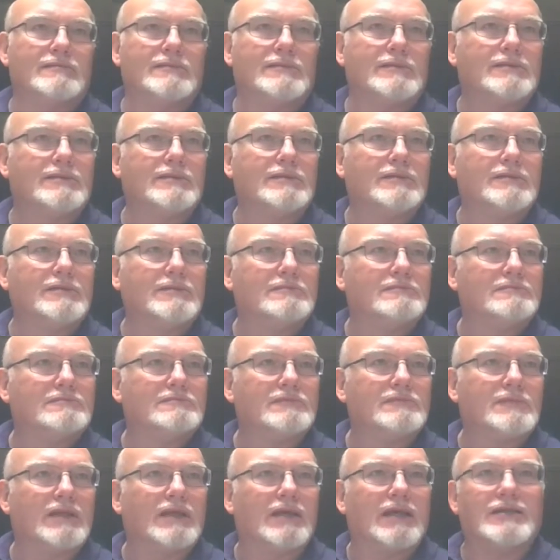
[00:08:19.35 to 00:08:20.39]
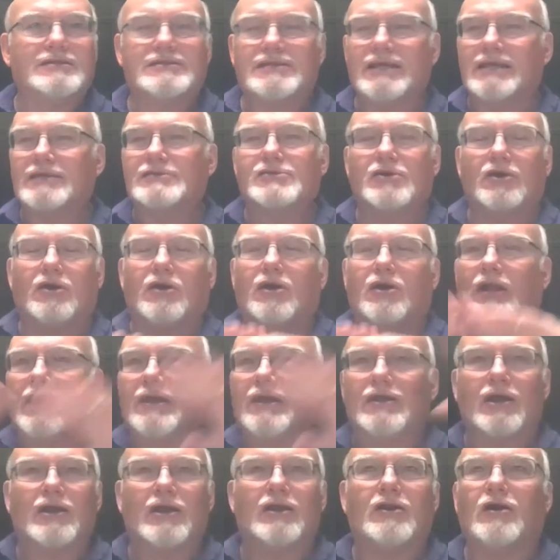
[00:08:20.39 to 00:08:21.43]
all stands for something
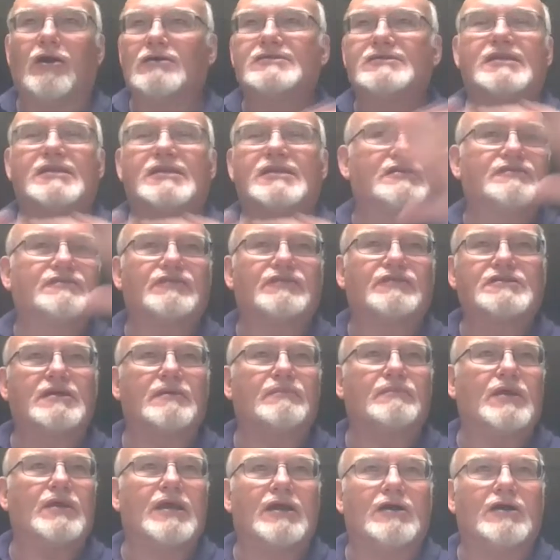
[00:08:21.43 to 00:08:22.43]
else that doesn't relate